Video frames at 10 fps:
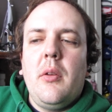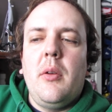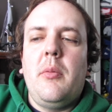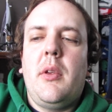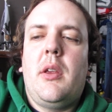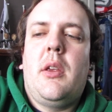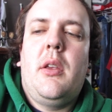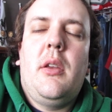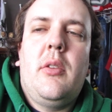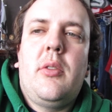Um,
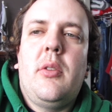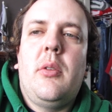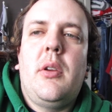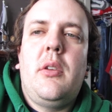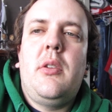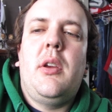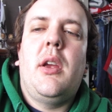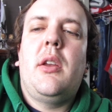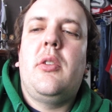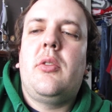so,
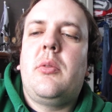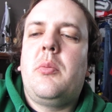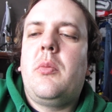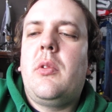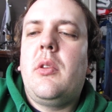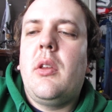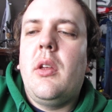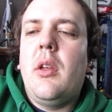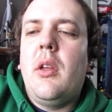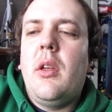yeah, just,
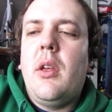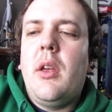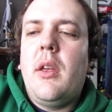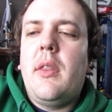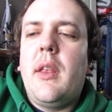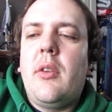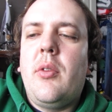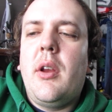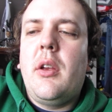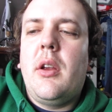that's
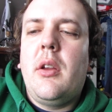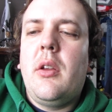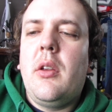why I got